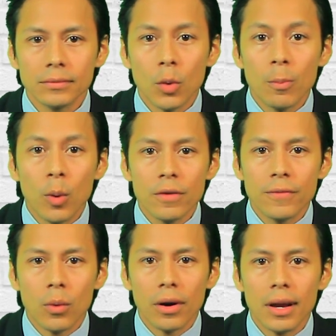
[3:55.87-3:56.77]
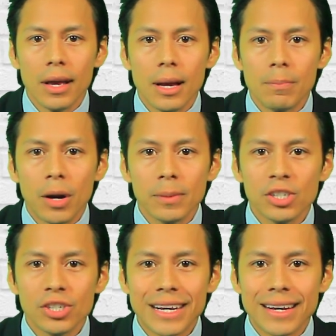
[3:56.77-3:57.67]
Report 4,
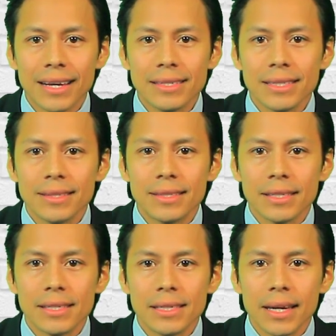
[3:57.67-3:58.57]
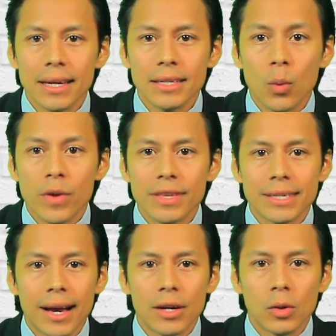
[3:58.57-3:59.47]
published in 1968 with the
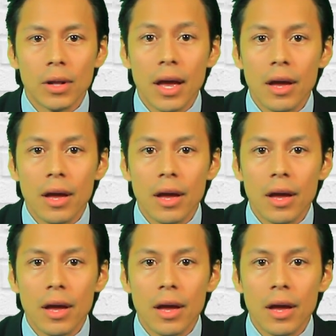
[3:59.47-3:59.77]
title